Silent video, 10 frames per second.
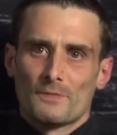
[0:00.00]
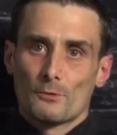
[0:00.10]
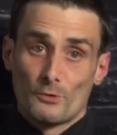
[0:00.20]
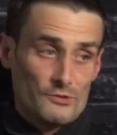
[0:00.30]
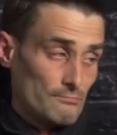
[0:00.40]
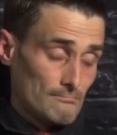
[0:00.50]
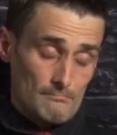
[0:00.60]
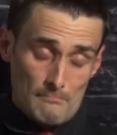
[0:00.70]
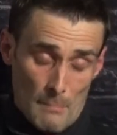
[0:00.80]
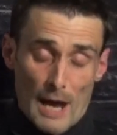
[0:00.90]
who is,
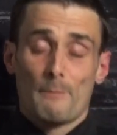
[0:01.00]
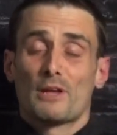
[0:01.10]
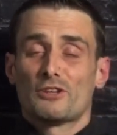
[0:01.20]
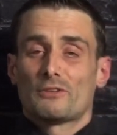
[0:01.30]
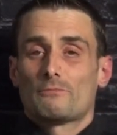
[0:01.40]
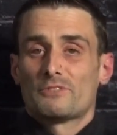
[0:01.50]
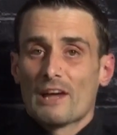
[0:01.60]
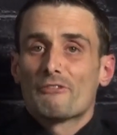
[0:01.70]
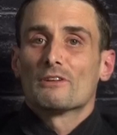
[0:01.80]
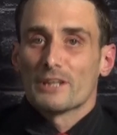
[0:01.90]
in my opinion,
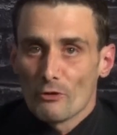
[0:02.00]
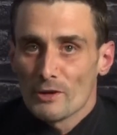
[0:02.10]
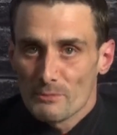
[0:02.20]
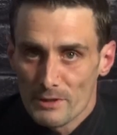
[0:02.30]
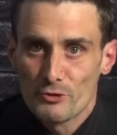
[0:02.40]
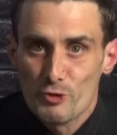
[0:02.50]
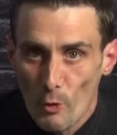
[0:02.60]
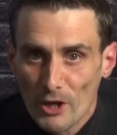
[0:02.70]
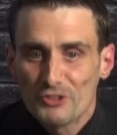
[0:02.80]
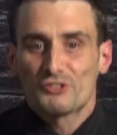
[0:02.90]
definitely going to be the
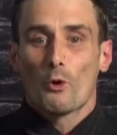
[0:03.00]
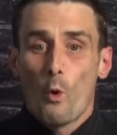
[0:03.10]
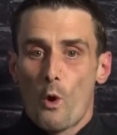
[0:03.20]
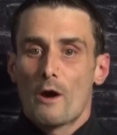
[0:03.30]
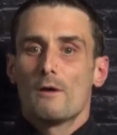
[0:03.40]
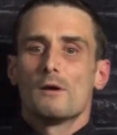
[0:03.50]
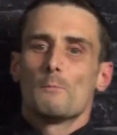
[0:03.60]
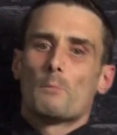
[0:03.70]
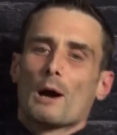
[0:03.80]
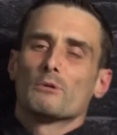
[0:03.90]
choice, or
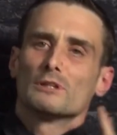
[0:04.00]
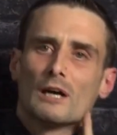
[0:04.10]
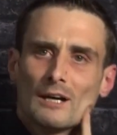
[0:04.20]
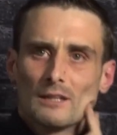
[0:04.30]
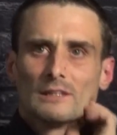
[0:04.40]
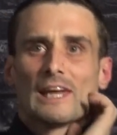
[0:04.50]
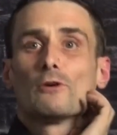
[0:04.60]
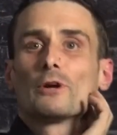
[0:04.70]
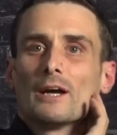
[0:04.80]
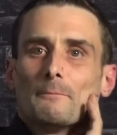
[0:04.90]
Barbara
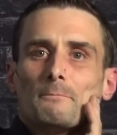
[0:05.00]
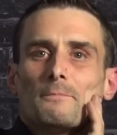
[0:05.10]
Lagoa.